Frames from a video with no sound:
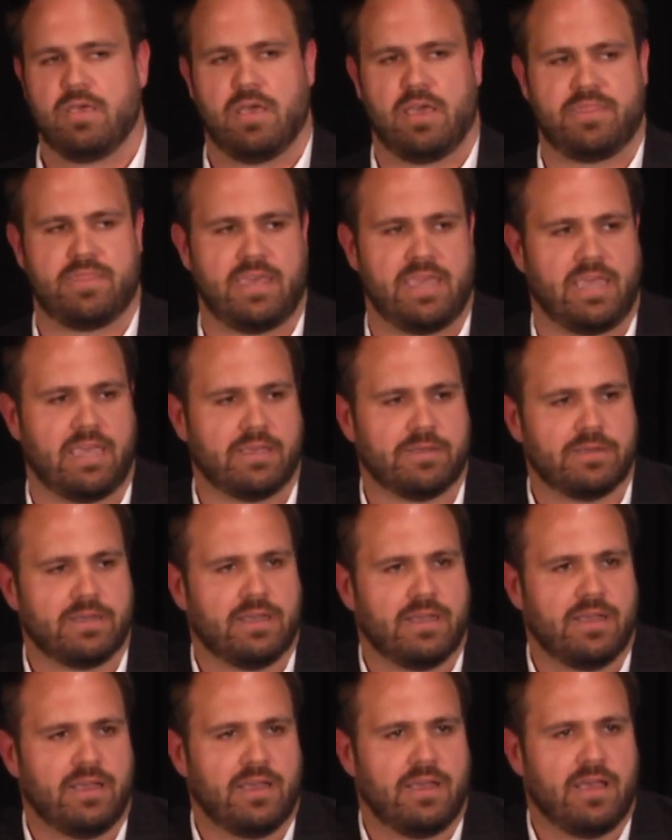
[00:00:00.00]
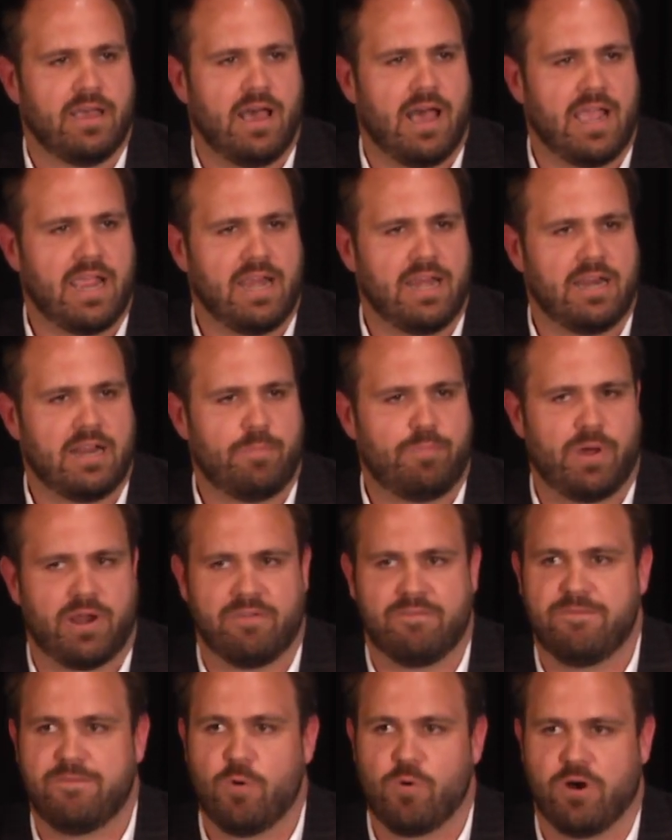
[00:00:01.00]
I think I ended up on
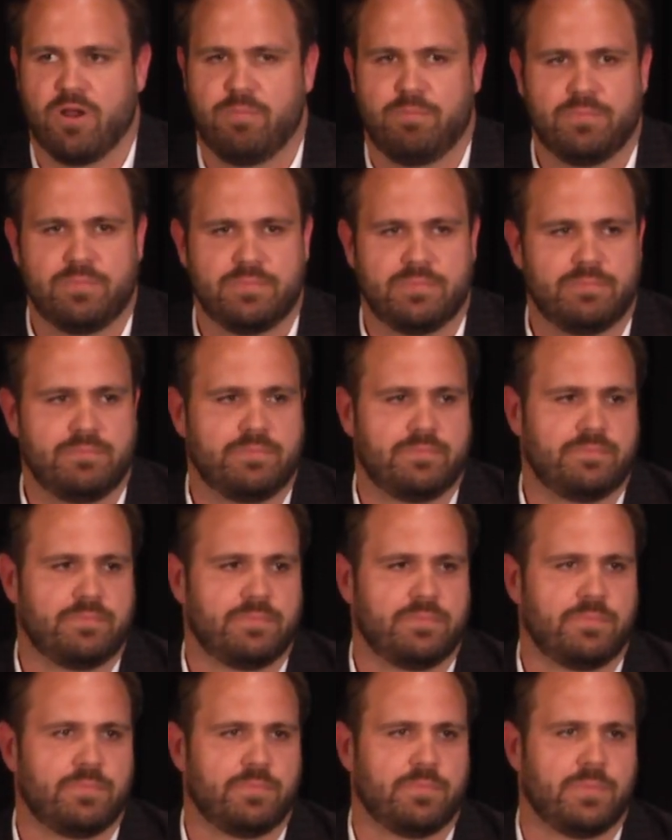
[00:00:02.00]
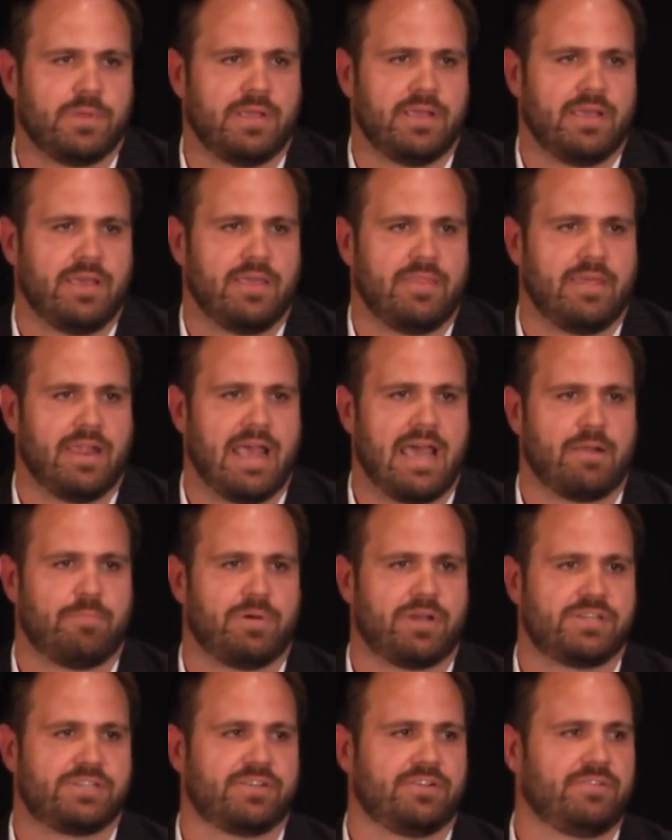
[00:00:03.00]
a forum that had a
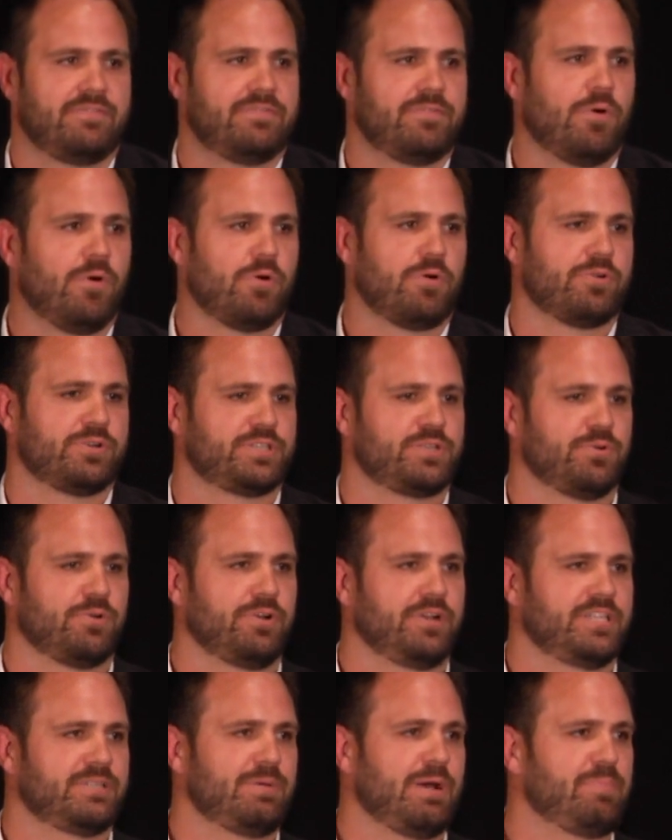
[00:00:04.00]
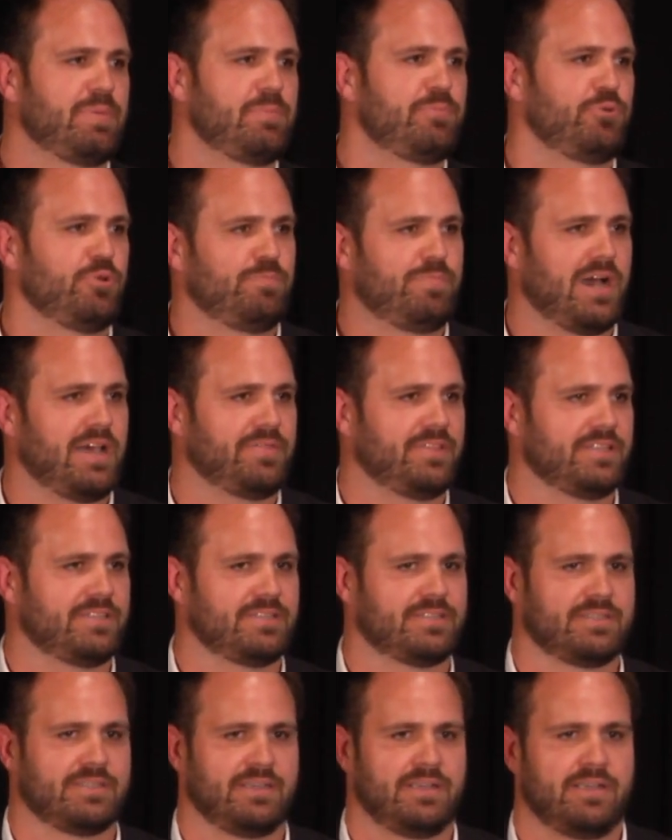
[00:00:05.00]
bunch of horror stories about people who had bought
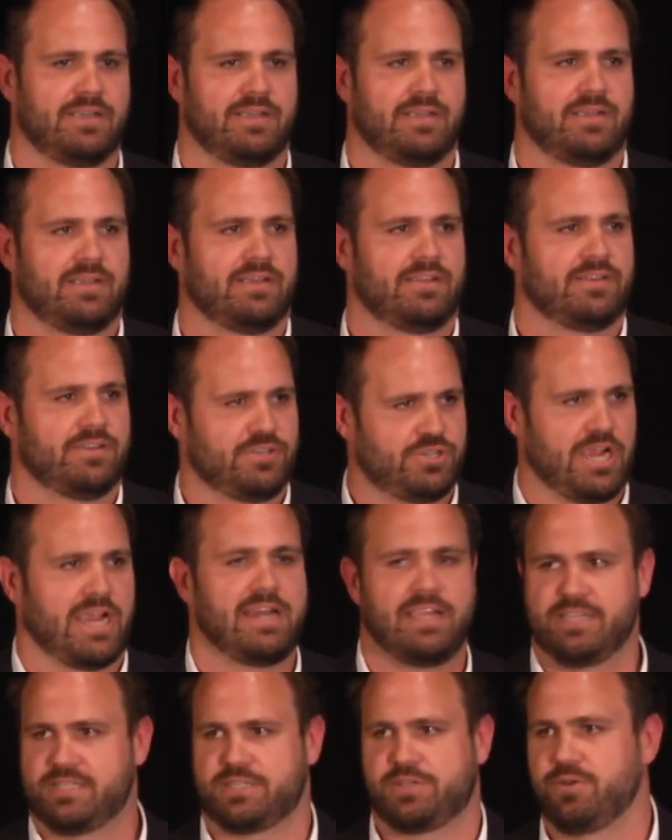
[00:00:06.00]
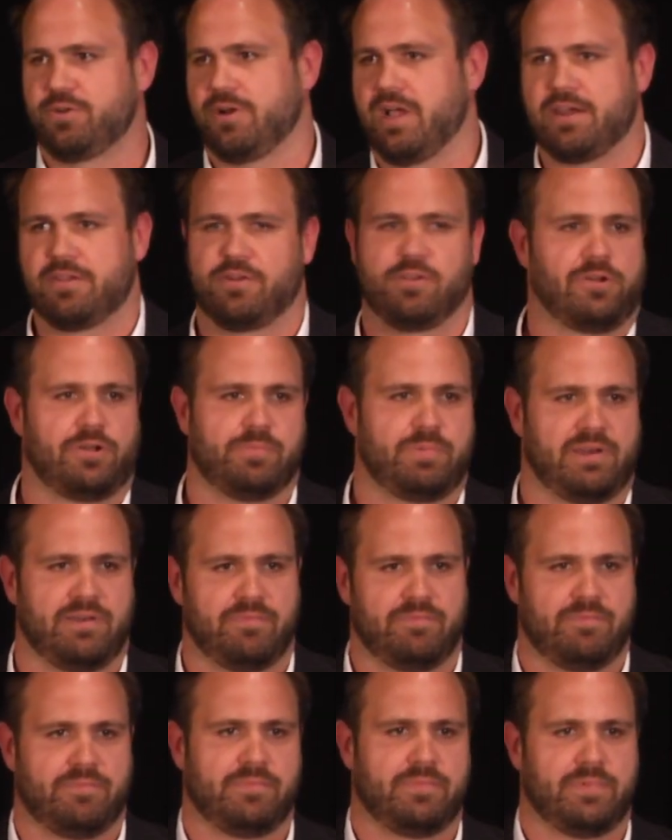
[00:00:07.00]
this Chinese scooter. I don't know,
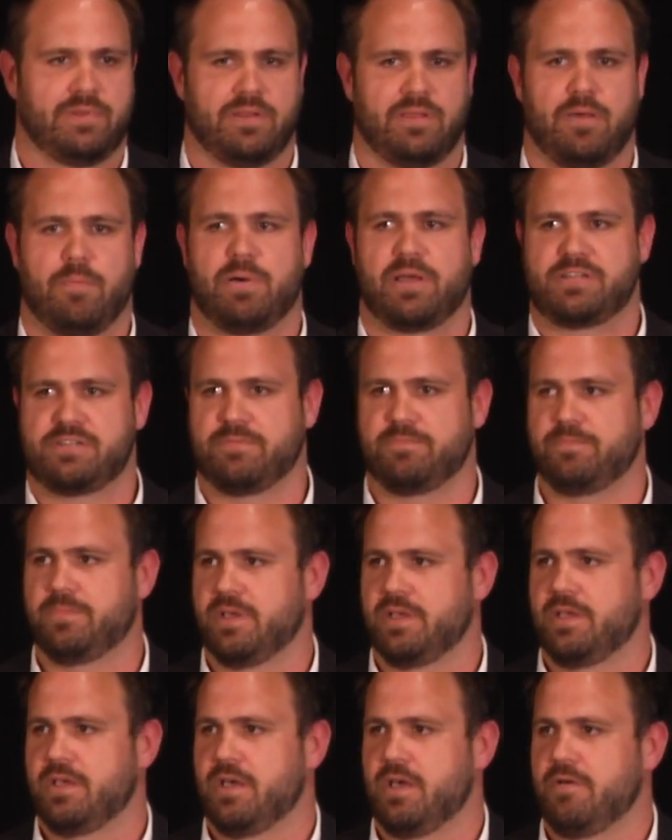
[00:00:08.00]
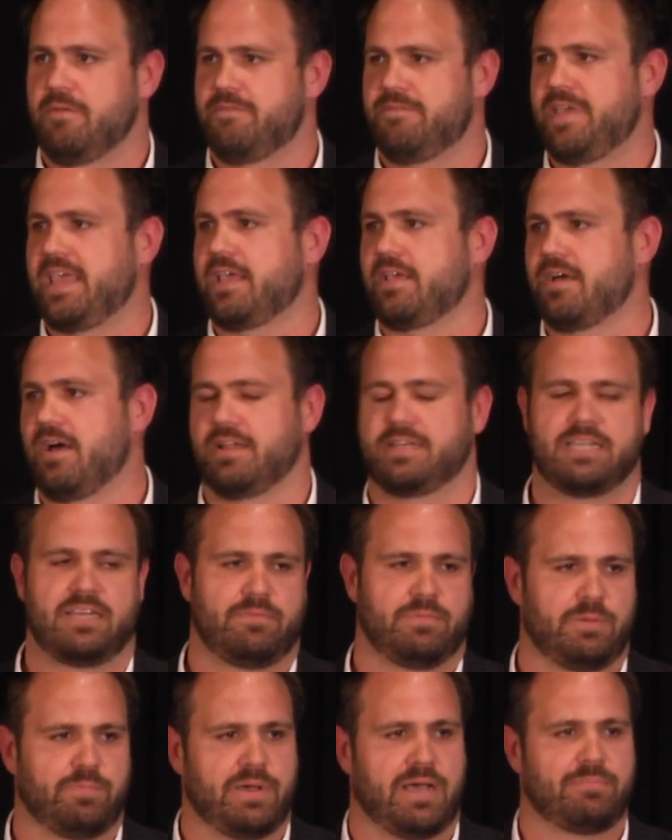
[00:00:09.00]
a bunch of fake content
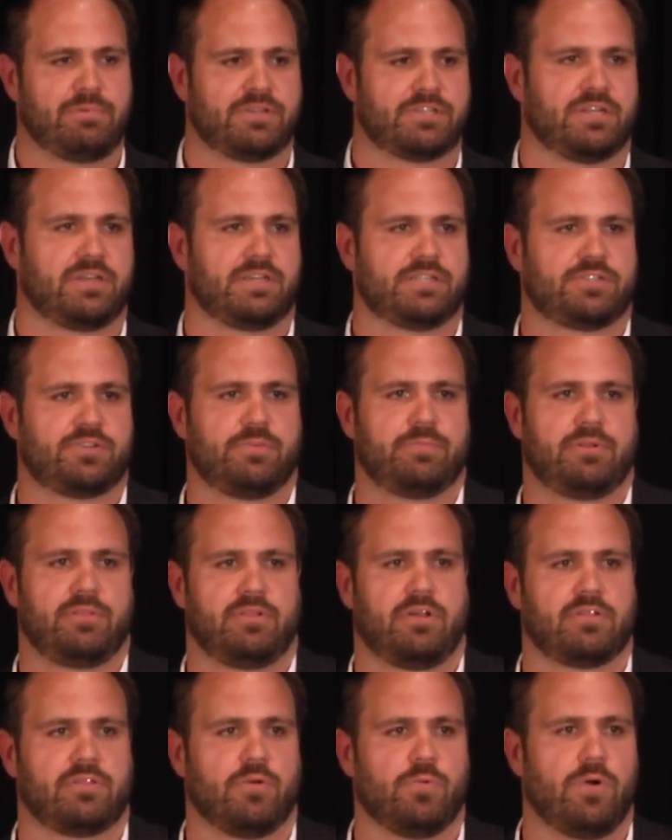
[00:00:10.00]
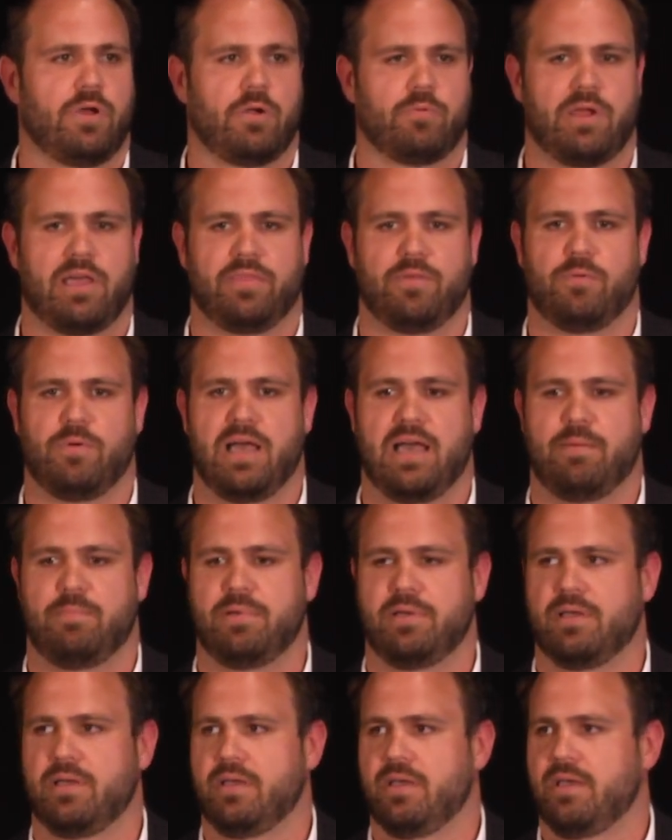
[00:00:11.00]
had been published and distributed around the web.